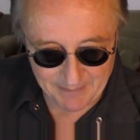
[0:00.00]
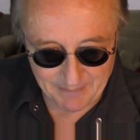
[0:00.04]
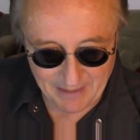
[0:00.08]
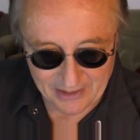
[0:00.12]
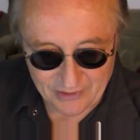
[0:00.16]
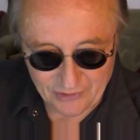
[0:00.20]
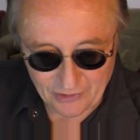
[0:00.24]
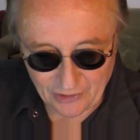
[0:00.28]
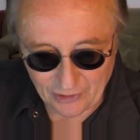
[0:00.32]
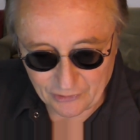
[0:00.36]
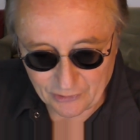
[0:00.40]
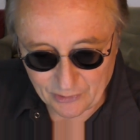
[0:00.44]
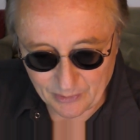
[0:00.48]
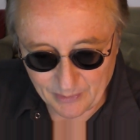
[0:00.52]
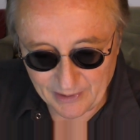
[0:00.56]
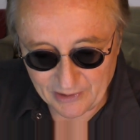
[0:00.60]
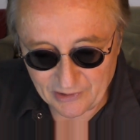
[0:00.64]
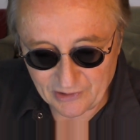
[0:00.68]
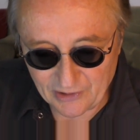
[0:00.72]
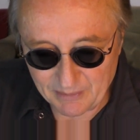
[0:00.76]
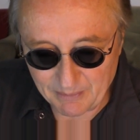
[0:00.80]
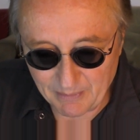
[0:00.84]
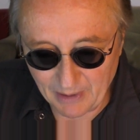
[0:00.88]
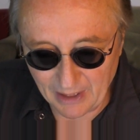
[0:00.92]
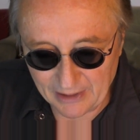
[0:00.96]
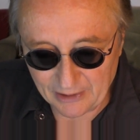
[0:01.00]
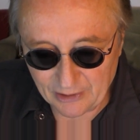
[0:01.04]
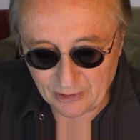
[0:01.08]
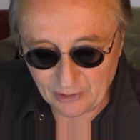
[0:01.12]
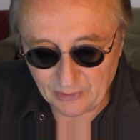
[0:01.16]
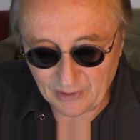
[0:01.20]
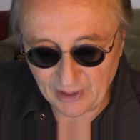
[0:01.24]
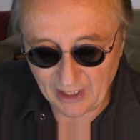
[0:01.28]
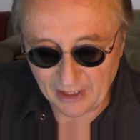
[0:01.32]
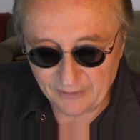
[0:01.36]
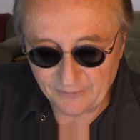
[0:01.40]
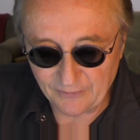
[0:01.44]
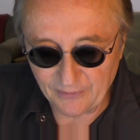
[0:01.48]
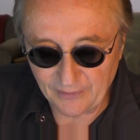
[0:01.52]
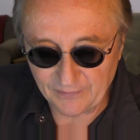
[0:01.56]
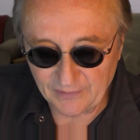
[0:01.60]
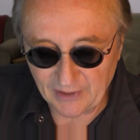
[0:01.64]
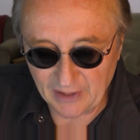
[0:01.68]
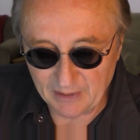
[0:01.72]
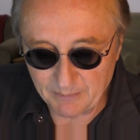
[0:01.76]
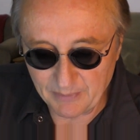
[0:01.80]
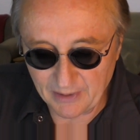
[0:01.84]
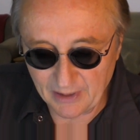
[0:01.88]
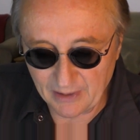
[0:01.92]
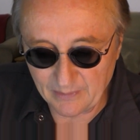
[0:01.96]
my sister recently bought a
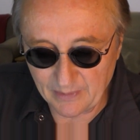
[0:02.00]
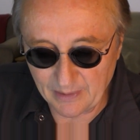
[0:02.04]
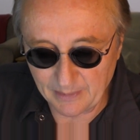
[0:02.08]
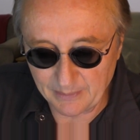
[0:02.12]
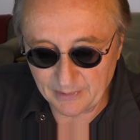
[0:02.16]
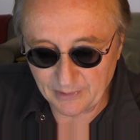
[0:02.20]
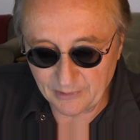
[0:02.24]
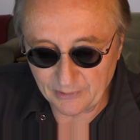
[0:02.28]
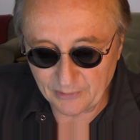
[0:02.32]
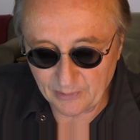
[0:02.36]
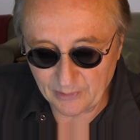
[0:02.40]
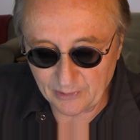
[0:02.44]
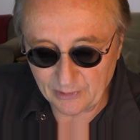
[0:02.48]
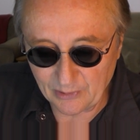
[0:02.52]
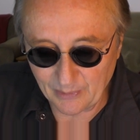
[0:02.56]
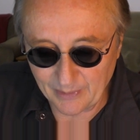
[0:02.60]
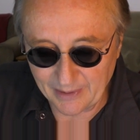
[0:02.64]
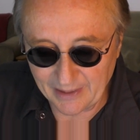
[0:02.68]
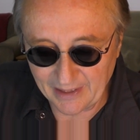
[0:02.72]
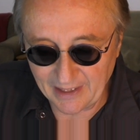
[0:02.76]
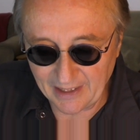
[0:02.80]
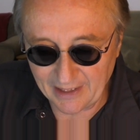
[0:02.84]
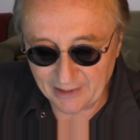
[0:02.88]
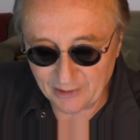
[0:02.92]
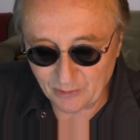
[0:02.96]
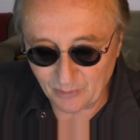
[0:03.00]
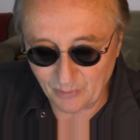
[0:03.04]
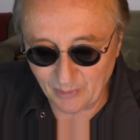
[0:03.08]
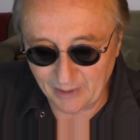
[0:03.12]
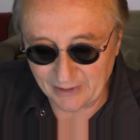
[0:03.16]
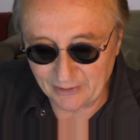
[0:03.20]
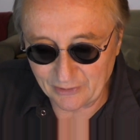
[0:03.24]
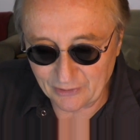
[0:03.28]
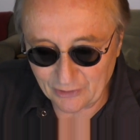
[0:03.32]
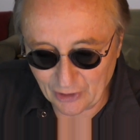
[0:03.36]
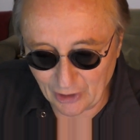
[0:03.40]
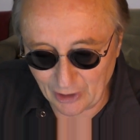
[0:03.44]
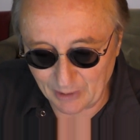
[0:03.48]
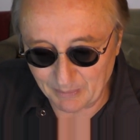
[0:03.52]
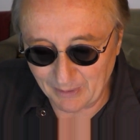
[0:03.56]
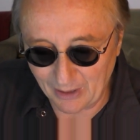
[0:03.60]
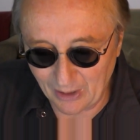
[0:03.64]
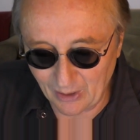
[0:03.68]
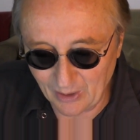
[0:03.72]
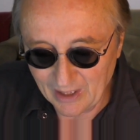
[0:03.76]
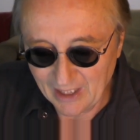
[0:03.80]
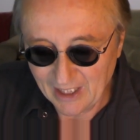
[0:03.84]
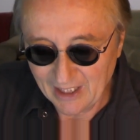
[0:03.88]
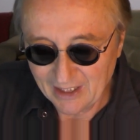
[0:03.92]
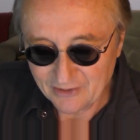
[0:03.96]
2015 BMW 328 twin
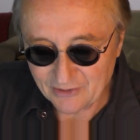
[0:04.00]
turbo.